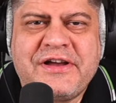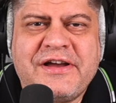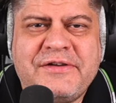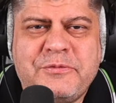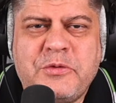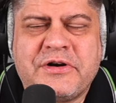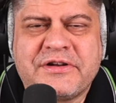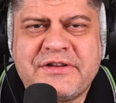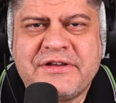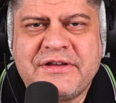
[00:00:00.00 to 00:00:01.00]
I've
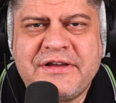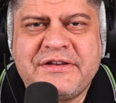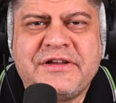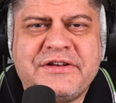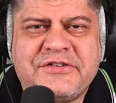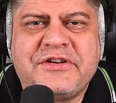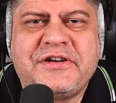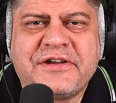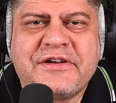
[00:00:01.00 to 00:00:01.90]
worked in the engineering